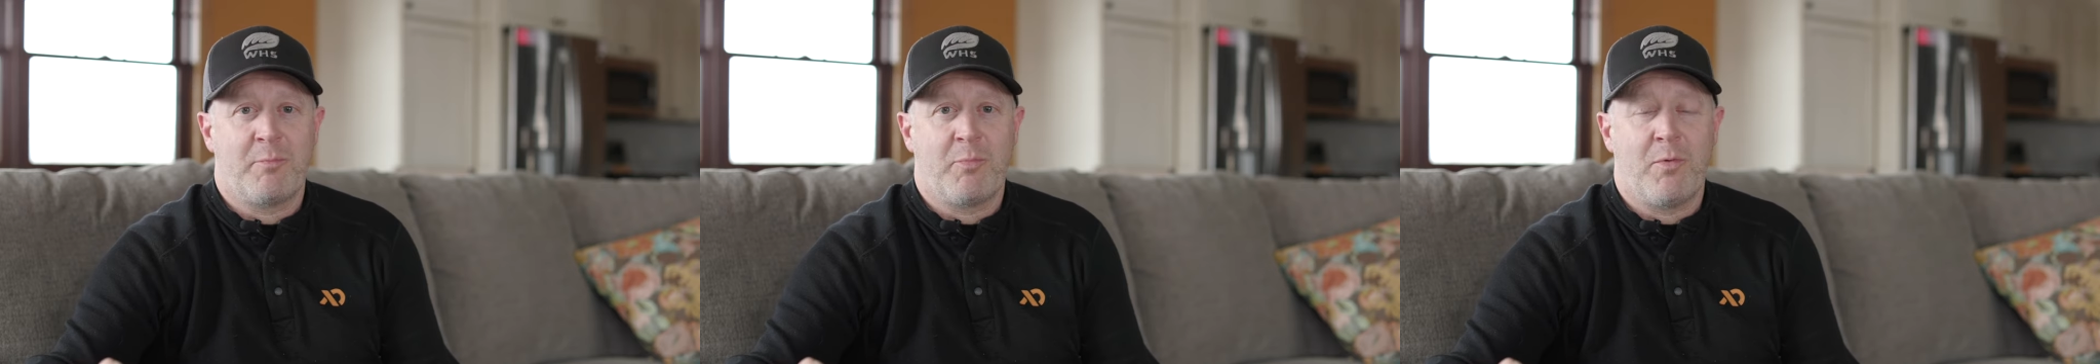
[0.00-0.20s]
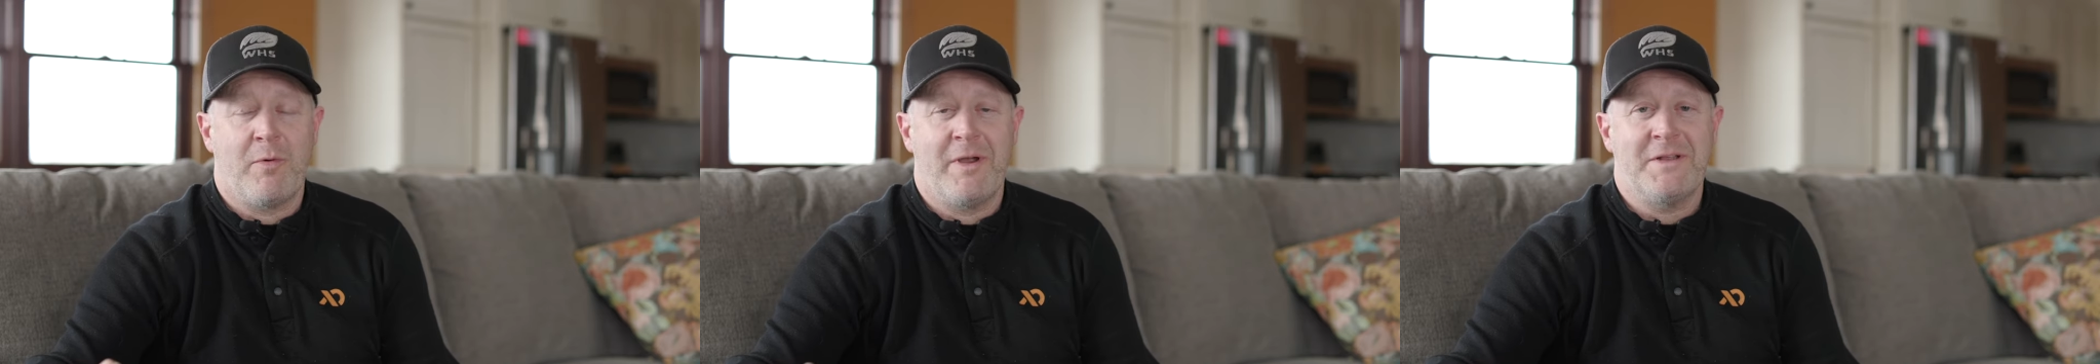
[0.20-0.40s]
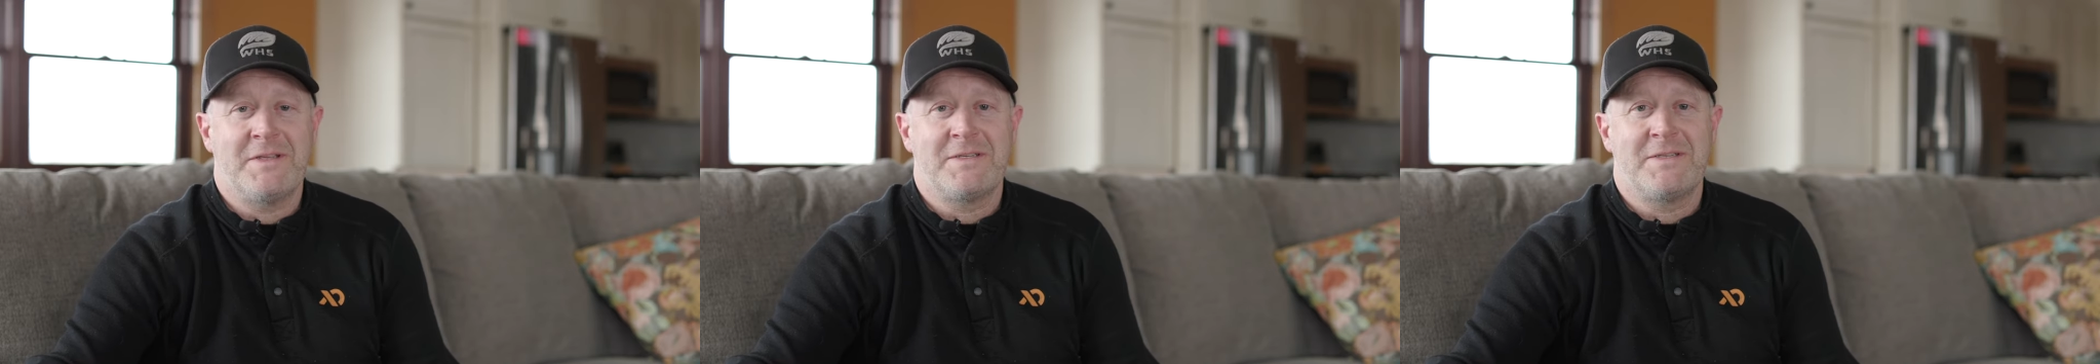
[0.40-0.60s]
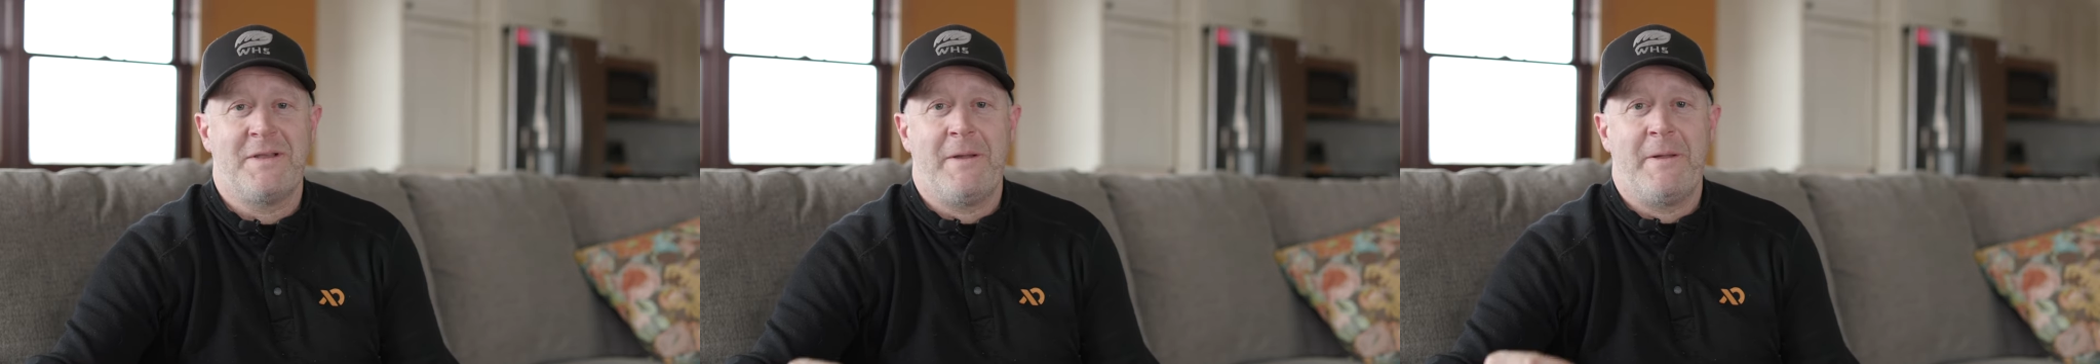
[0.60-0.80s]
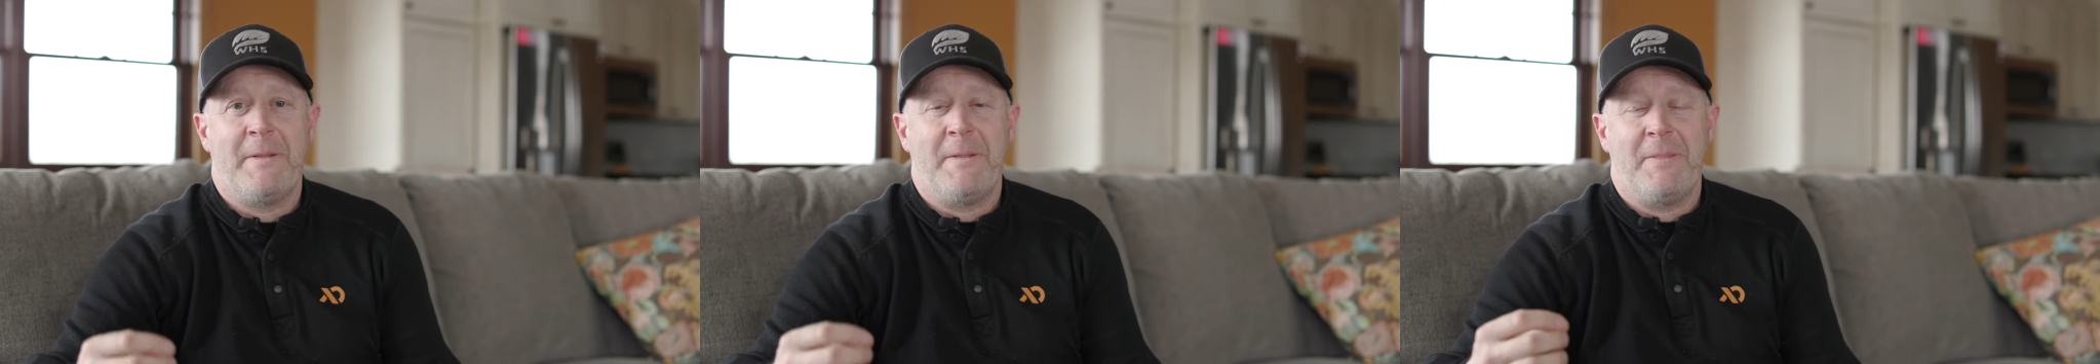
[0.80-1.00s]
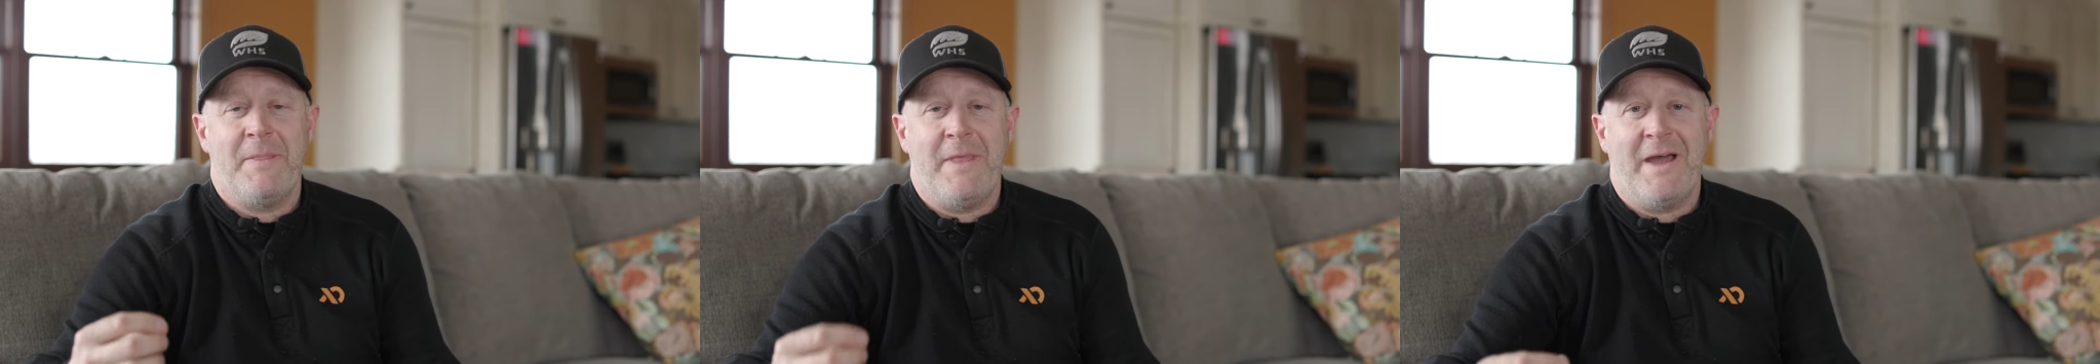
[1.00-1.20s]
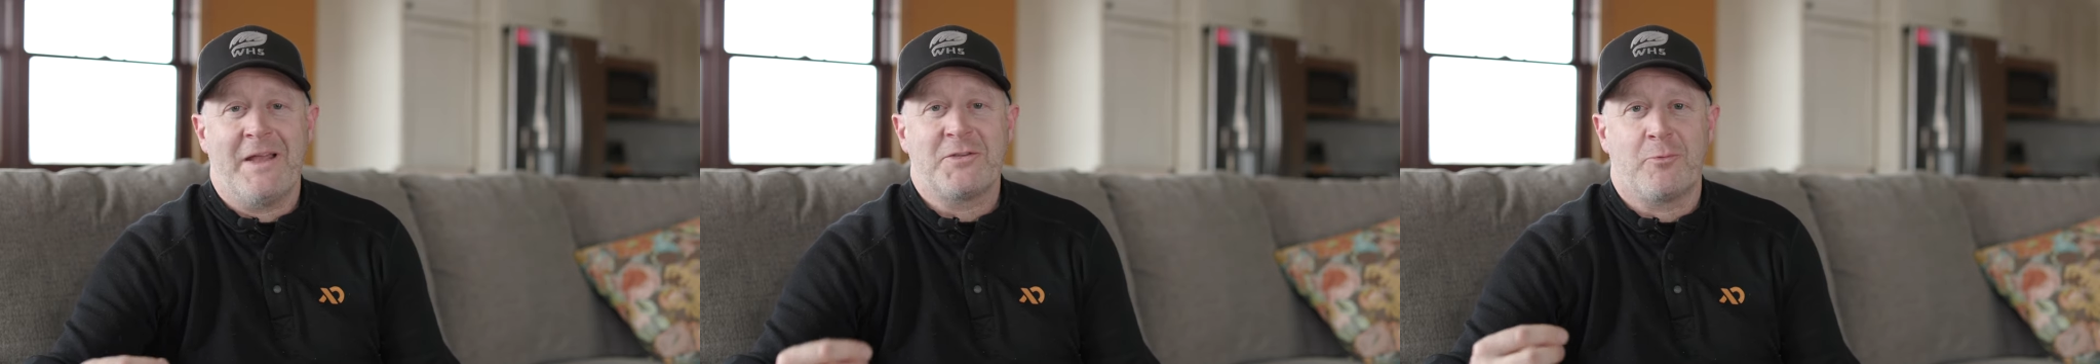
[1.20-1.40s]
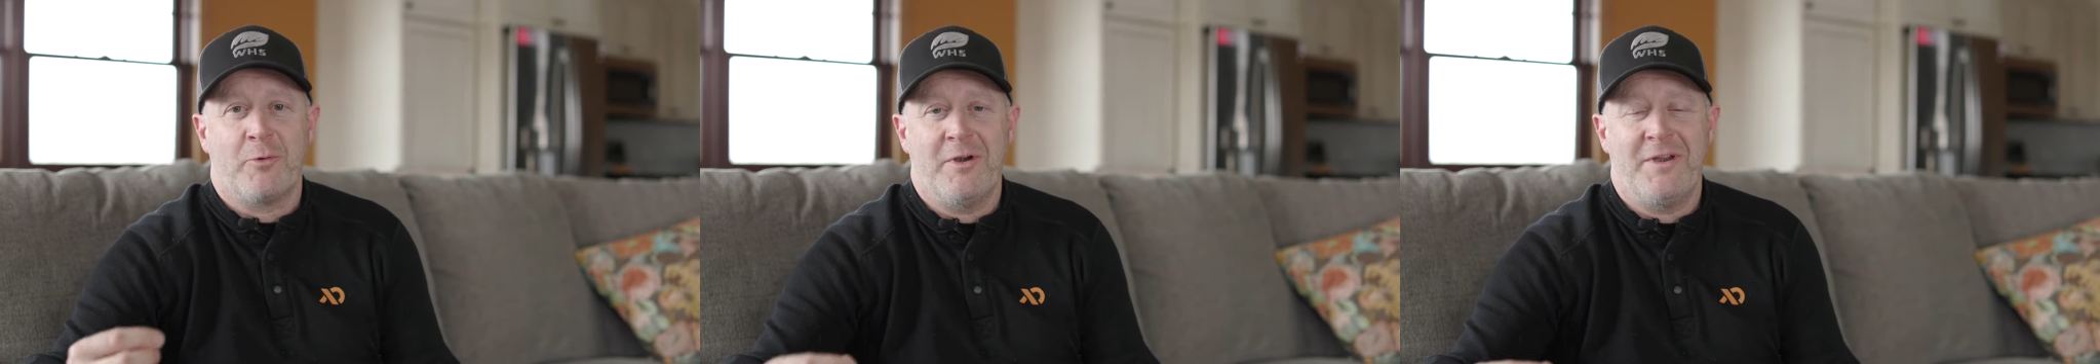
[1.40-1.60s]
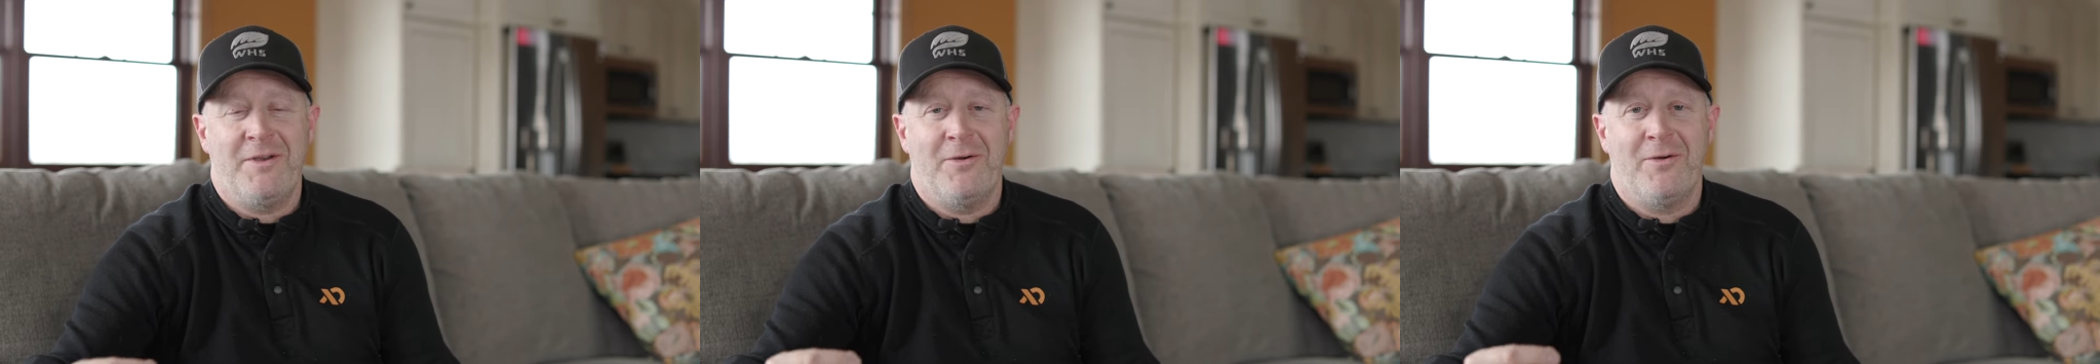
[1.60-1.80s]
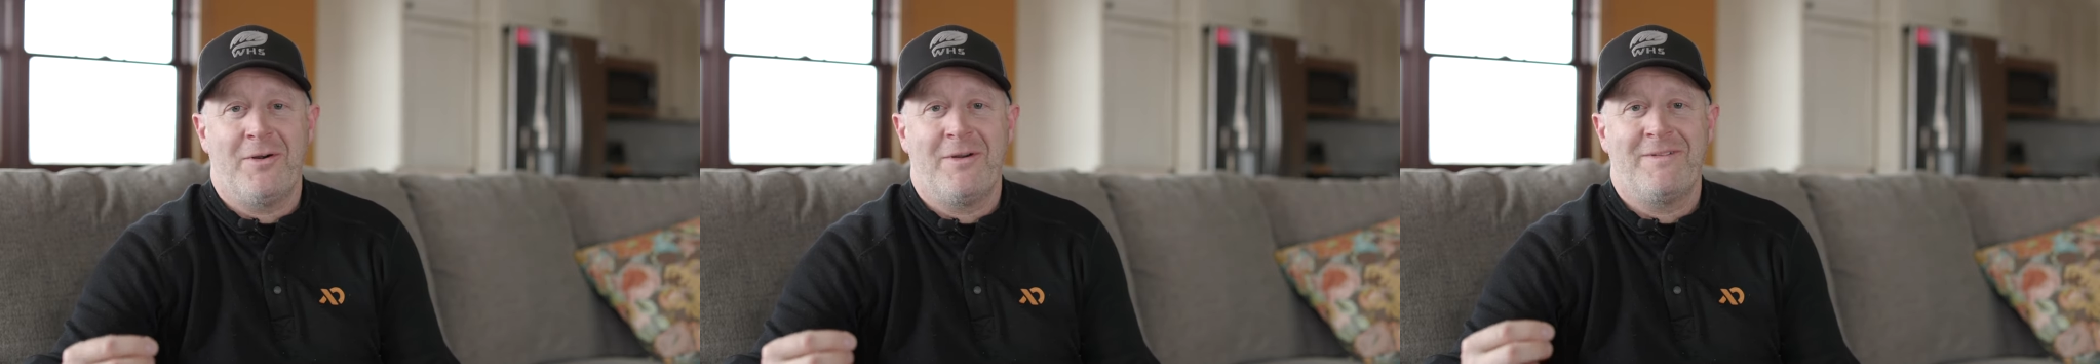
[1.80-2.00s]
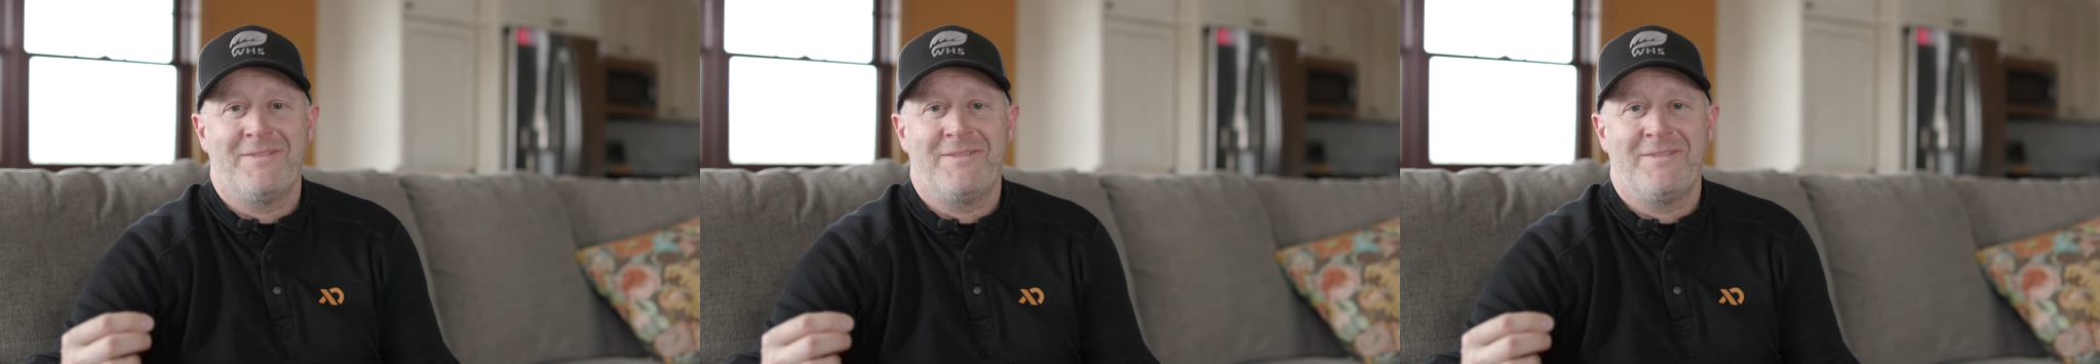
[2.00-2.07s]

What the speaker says: points, that's where deer